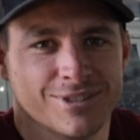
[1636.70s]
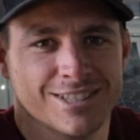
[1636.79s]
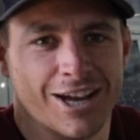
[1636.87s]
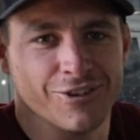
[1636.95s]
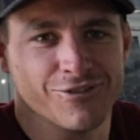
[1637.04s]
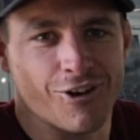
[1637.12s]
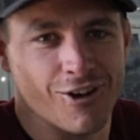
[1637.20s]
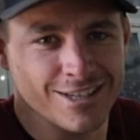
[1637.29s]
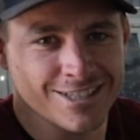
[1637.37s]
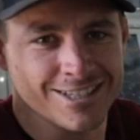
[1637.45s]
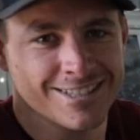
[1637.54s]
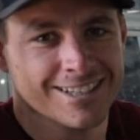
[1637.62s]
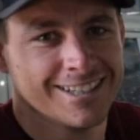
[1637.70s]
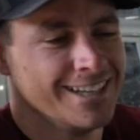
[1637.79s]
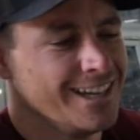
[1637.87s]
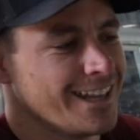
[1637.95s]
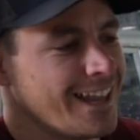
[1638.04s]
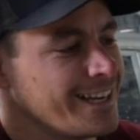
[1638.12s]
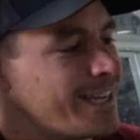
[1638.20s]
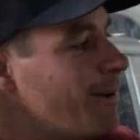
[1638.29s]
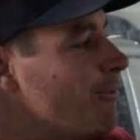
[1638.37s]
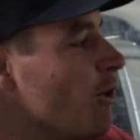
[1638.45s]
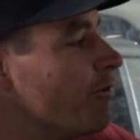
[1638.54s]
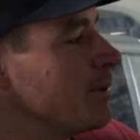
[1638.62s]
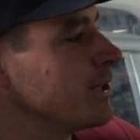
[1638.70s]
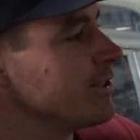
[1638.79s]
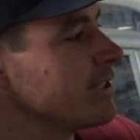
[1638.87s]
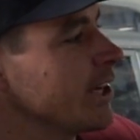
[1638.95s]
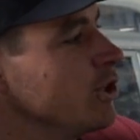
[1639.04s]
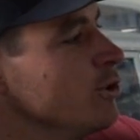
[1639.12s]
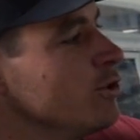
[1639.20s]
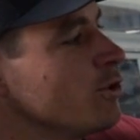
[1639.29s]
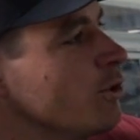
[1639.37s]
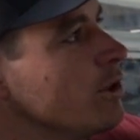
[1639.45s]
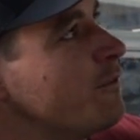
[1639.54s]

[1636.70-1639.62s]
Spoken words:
sun visors, they come off because they use all